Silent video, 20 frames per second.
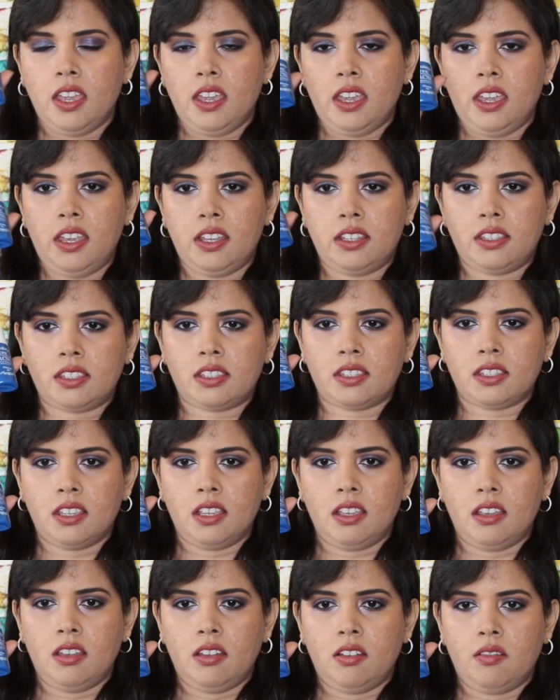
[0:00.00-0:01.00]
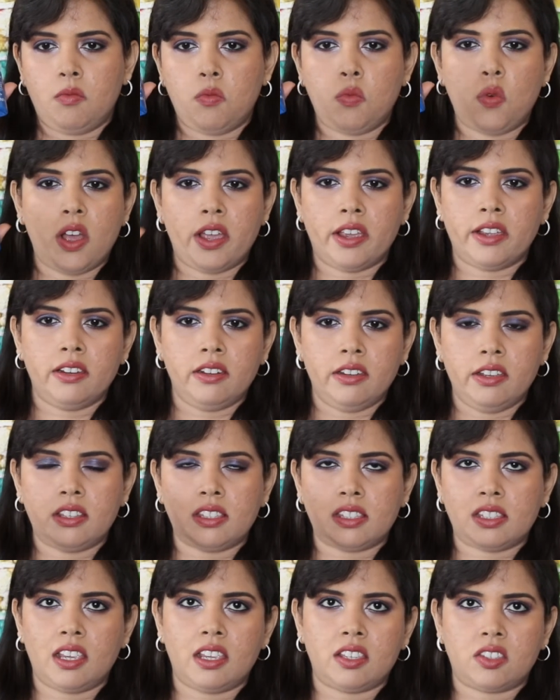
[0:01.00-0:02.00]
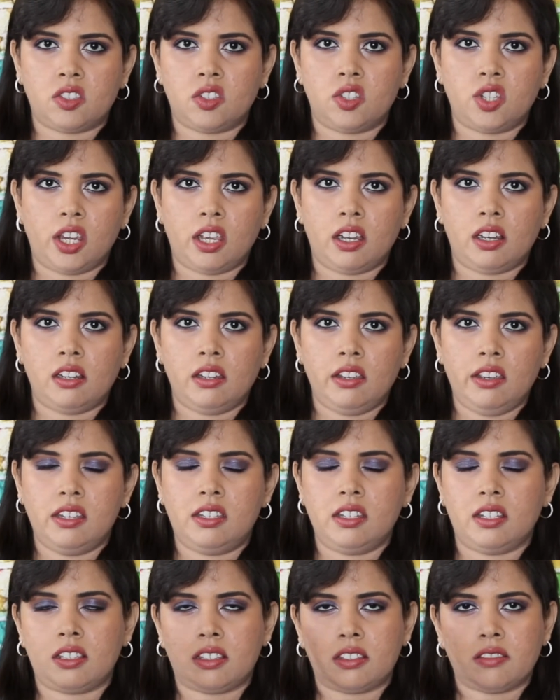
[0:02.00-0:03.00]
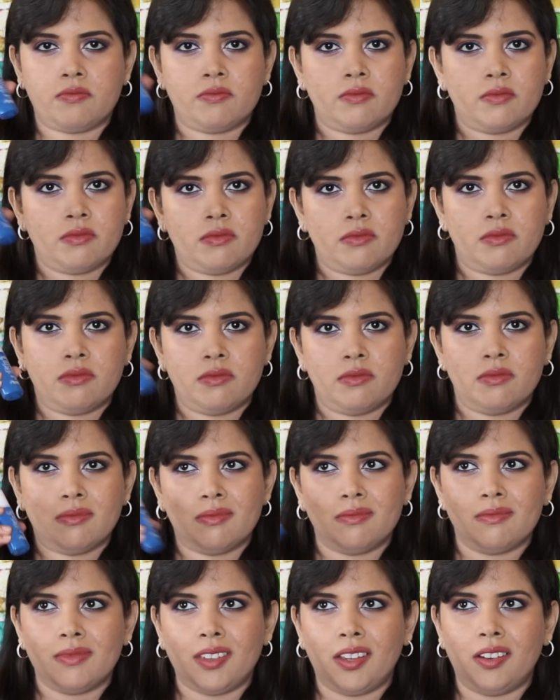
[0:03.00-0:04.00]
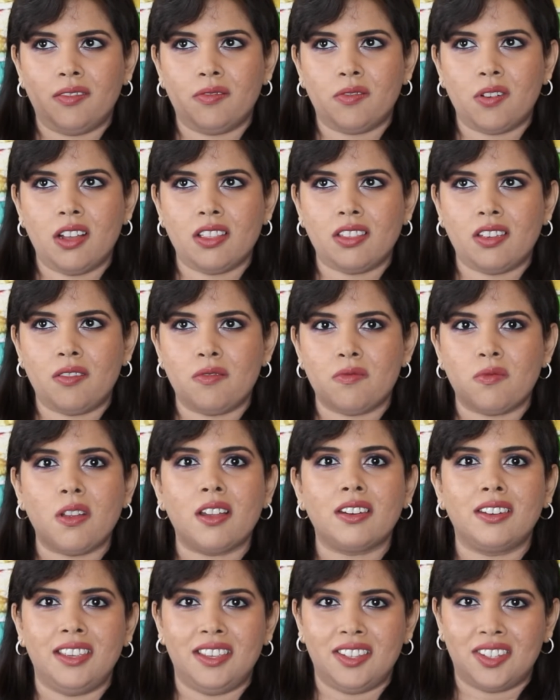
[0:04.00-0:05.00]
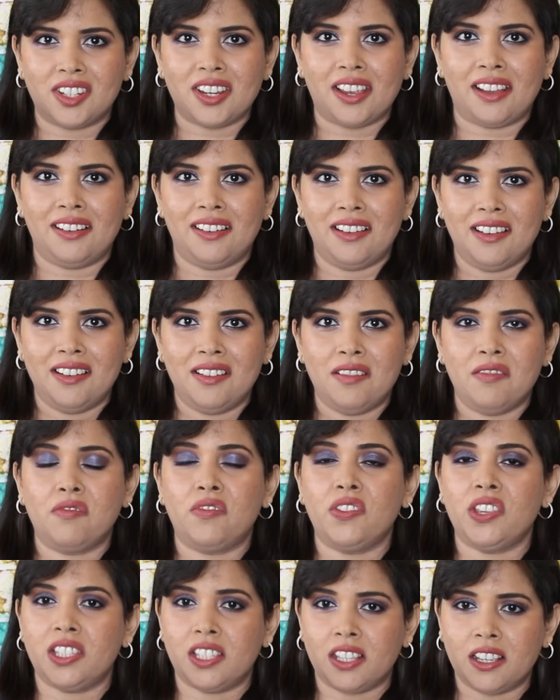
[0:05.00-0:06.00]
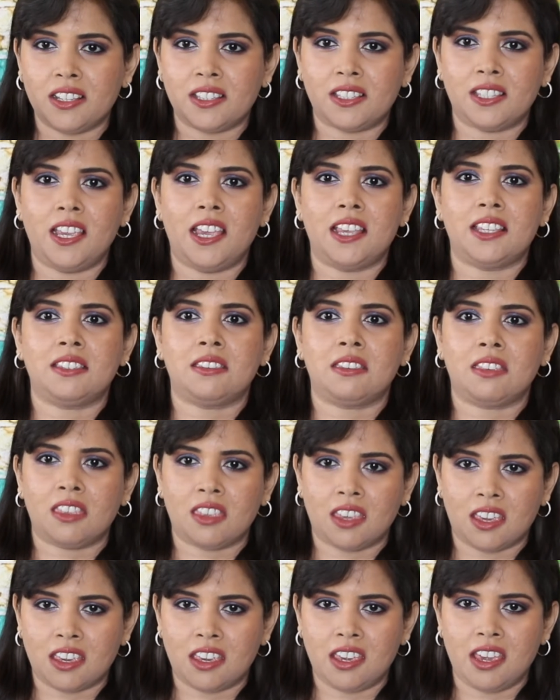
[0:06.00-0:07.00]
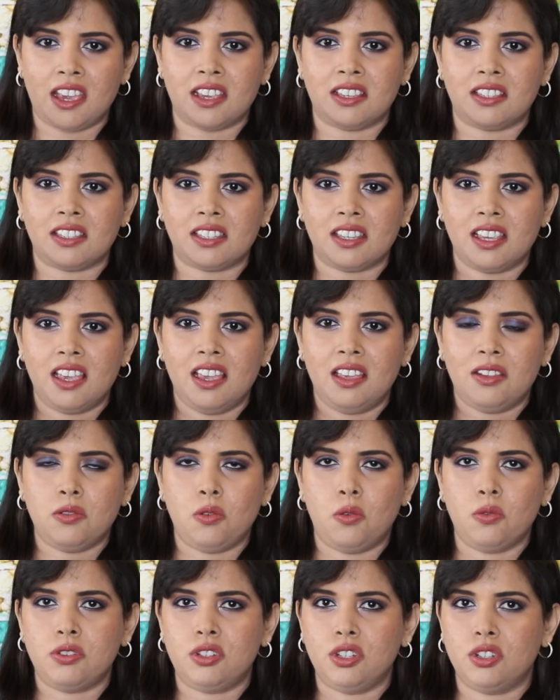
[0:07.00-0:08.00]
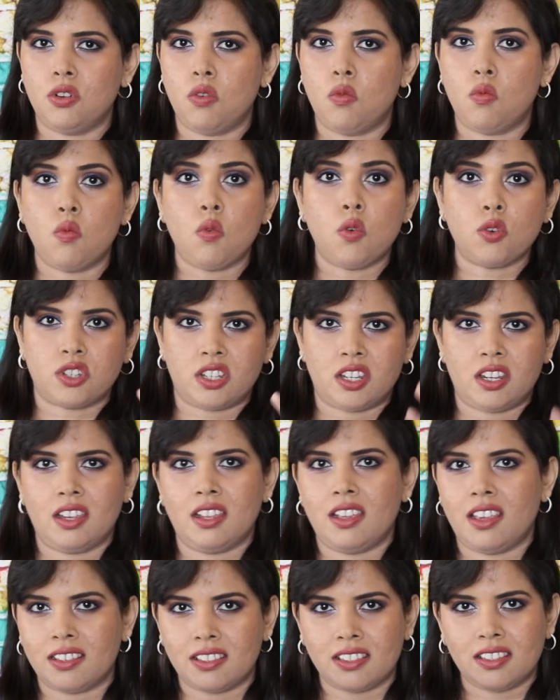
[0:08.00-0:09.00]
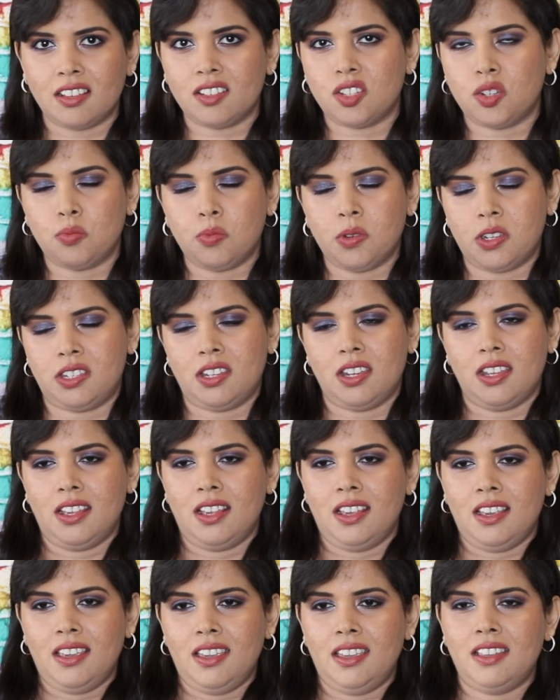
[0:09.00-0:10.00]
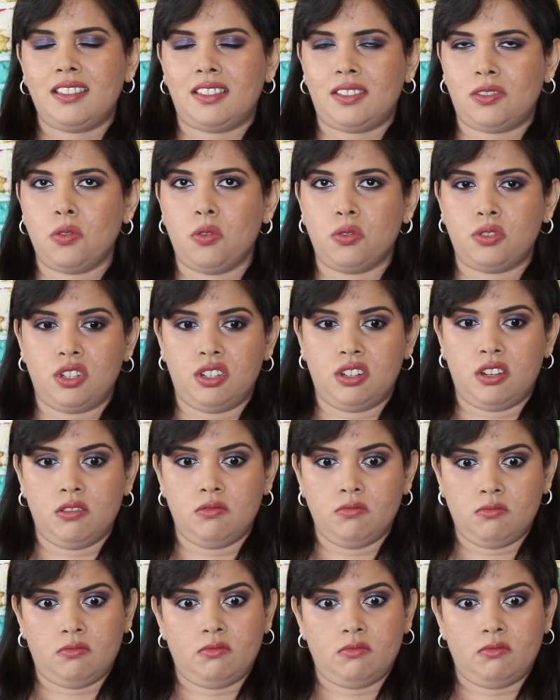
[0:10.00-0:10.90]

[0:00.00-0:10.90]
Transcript: It's, while it says gel, it is a rather runny gel. Viscous, yes, thick, yes. Not, you know, water as such, but it's not, you know,